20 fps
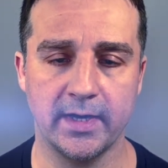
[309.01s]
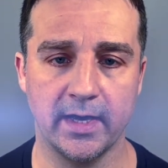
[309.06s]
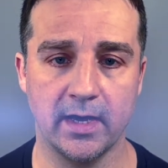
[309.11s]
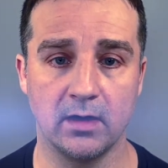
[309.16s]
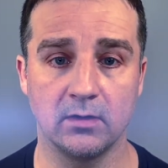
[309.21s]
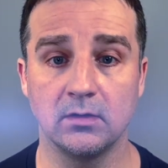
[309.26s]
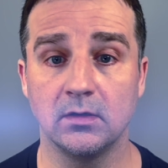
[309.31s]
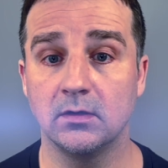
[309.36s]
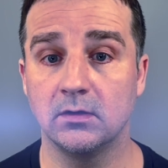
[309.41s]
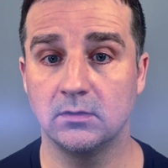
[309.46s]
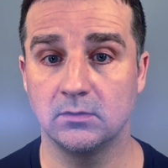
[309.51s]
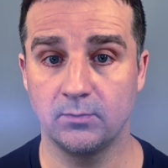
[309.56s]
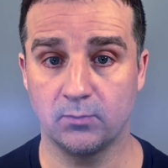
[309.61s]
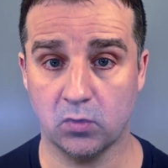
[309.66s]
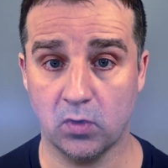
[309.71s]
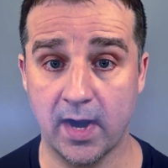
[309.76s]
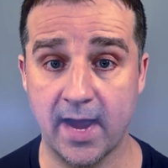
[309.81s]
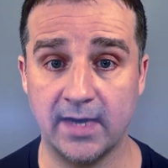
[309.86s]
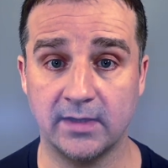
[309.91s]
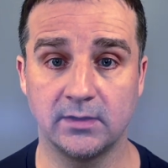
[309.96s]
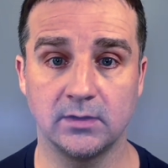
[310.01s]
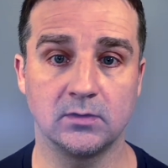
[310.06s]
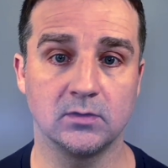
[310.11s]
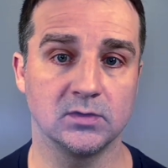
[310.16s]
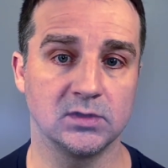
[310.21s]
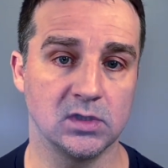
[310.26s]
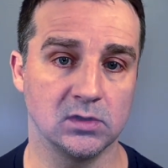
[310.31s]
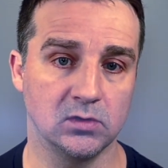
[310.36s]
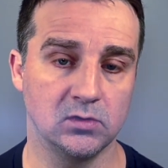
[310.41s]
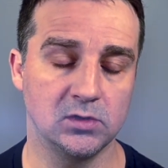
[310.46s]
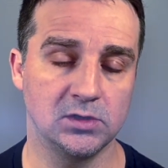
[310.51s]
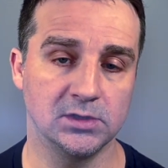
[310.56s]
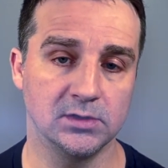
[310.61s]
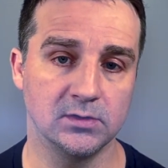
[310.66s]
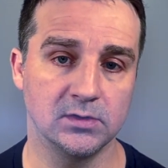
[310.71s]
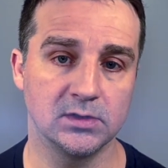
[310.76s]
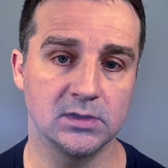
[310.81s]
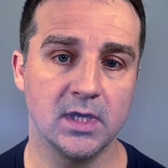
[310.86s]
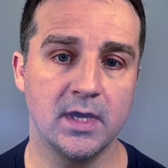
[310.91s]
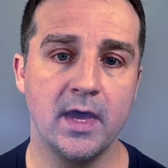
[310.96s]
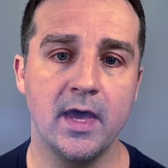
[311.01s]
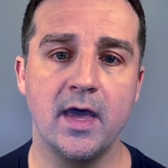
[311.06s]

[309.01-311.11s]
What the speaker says: out practical solutions.